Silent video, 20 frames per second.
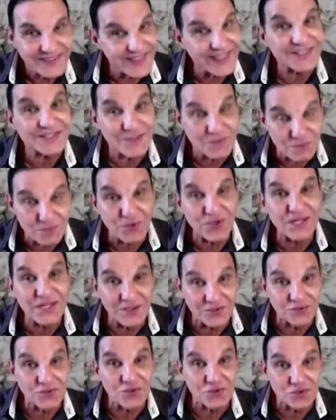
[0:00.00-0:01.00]
That's a pretty
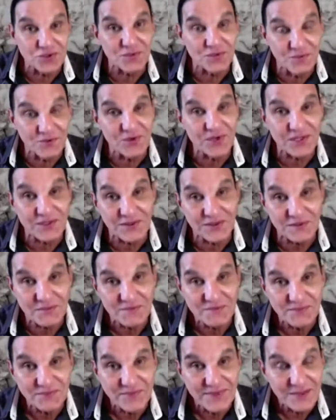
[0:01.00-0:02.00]
unusual miracle,
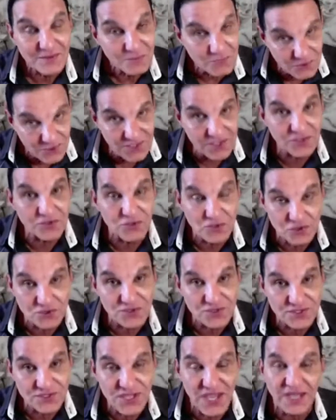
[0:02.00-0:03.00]
pretty
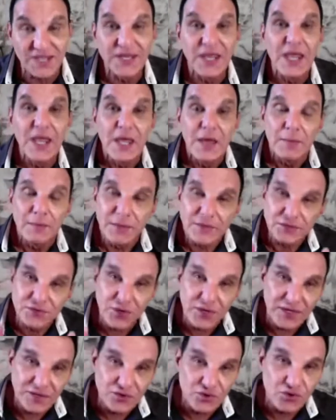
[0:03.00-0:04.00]
unusual sight, but it's
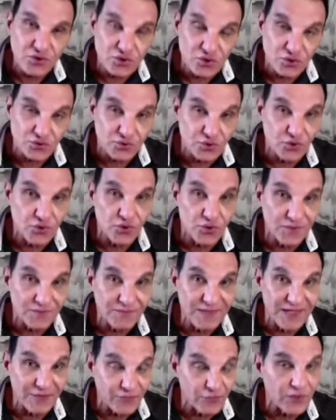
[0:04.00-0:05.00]
not unusual to you
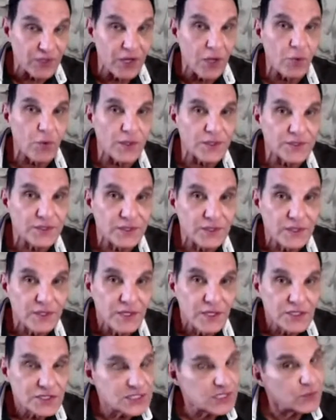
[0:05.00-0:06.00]
and me if we know it.
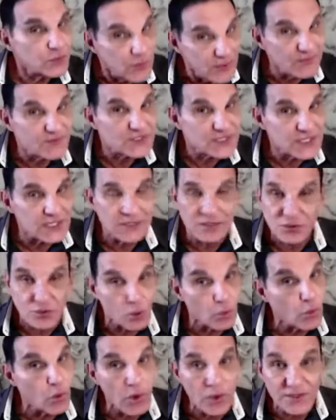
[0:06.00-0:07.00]
See, we've seen it.
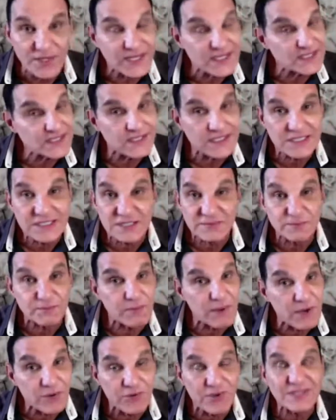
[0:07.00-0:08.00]
The world hasn't
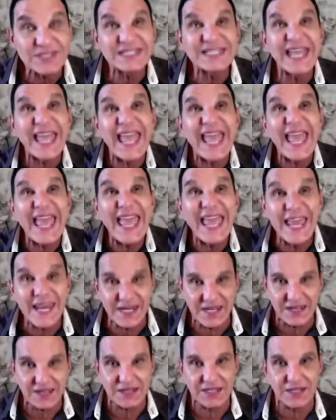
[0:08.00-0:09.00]
experienced
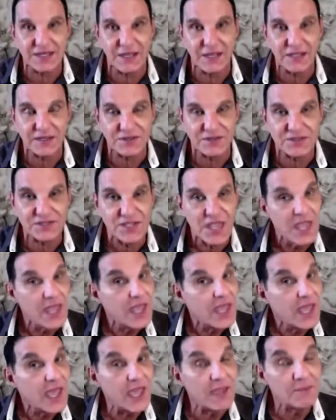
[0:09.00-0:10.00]
anything like this.
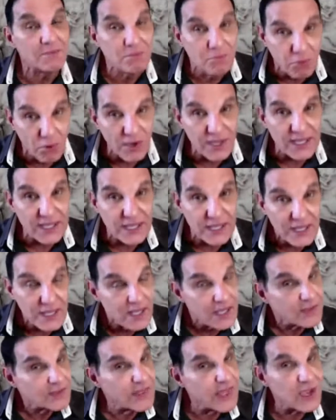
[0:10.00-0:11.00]
And boy,
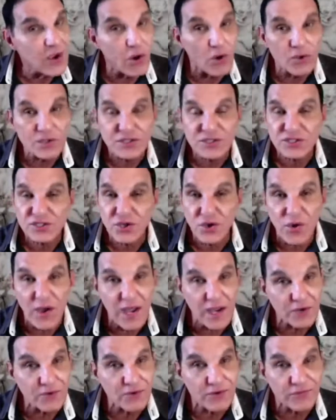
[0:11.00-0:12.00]
they are so
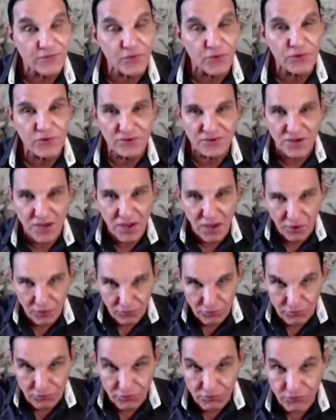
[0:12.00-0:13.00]
hungry for it
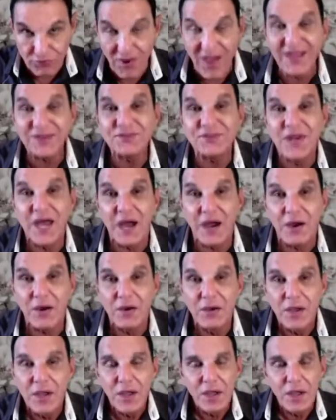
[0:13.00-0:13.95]
right now.